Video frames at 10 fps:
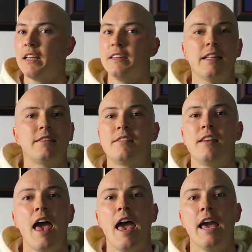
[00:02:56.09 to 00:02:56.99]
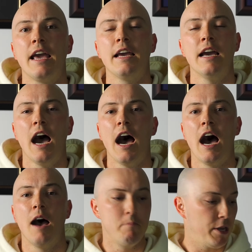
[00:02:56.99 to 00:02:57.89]
let's say,
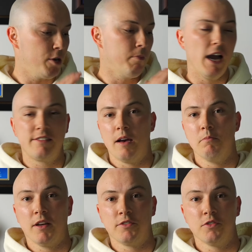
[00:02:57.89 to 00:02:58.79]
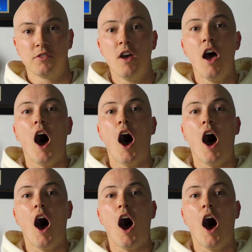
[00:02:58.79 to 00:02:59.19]
uh, bigger bicep muscles,